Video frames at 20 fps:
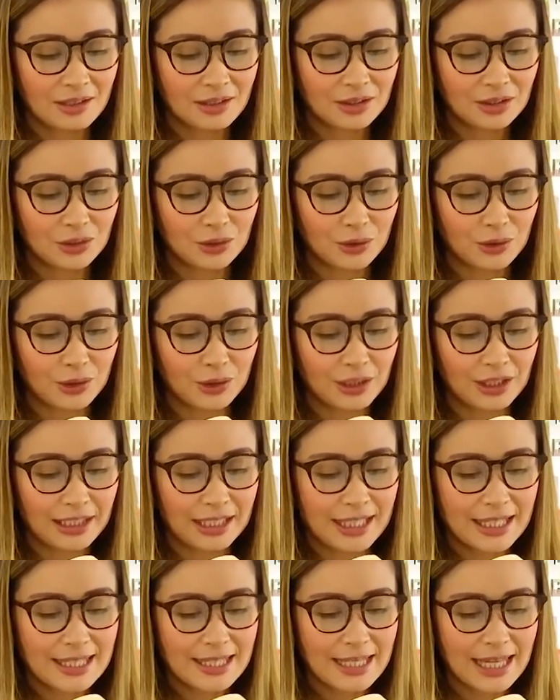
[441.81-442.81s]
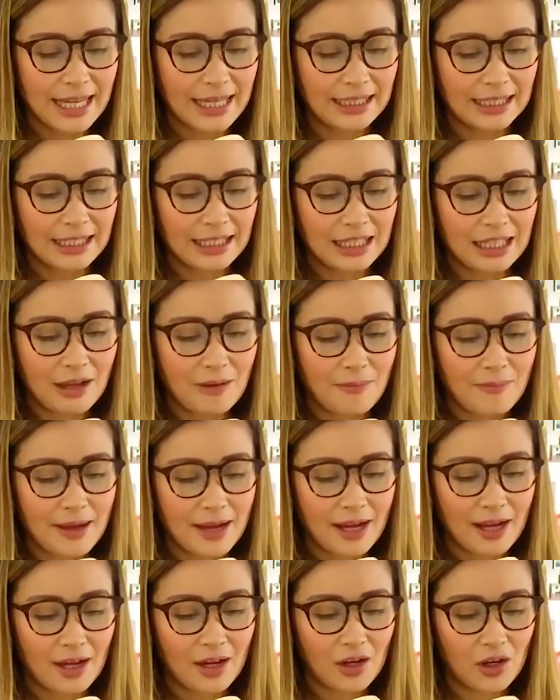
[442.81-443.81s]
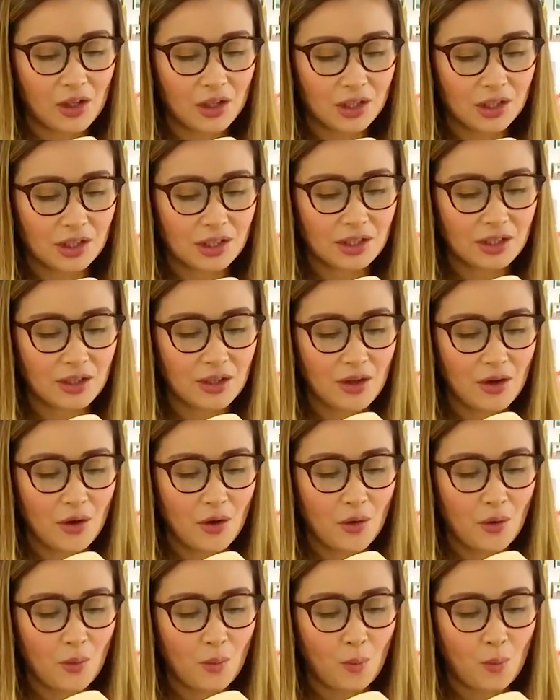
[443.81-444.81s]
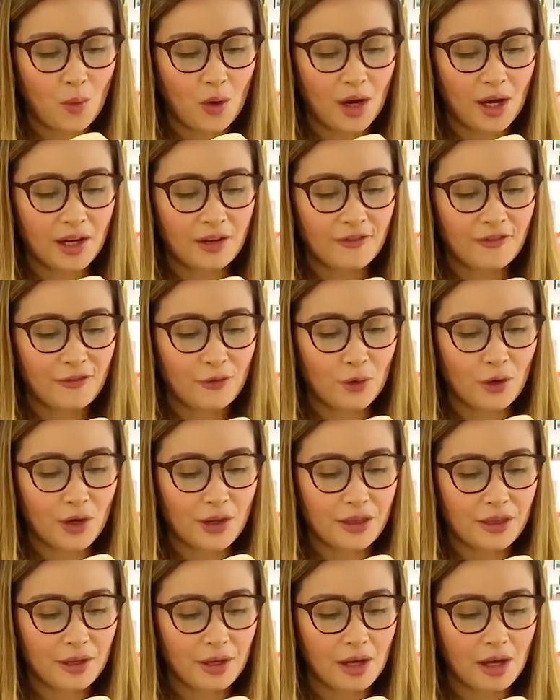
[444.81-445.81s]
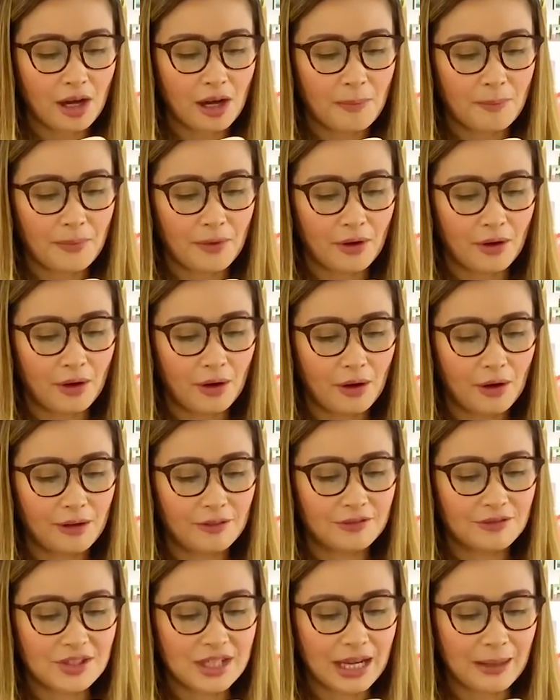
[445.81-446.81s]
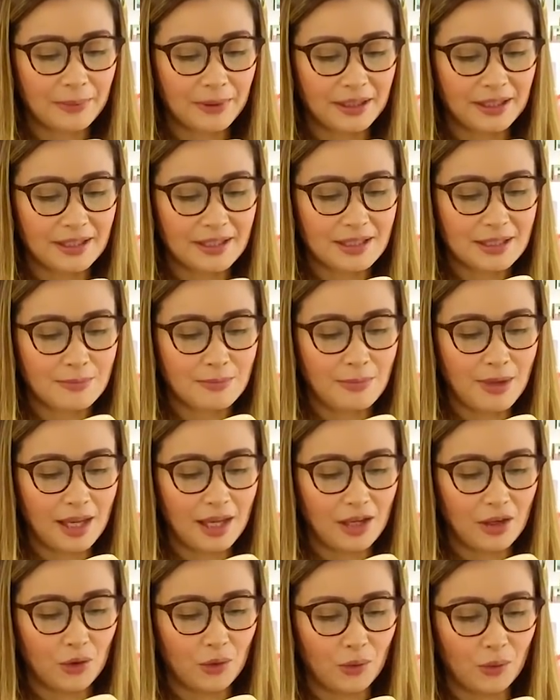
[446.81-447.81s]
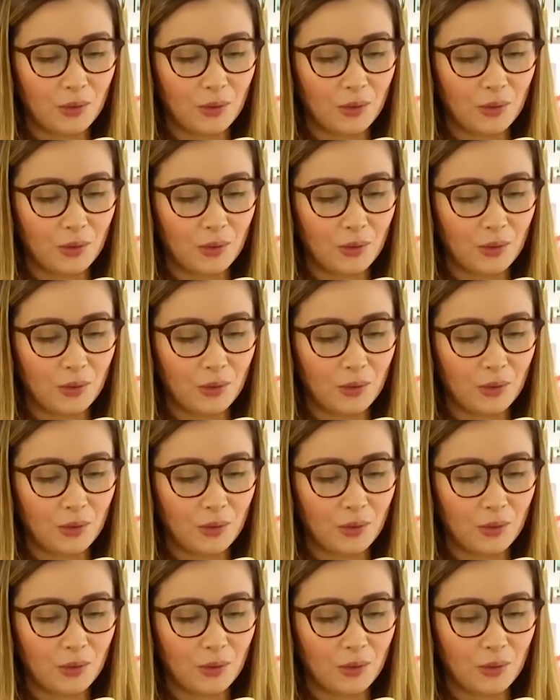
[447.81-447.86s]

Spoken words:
So this, I need about 1/4 cup of Japanese mayo.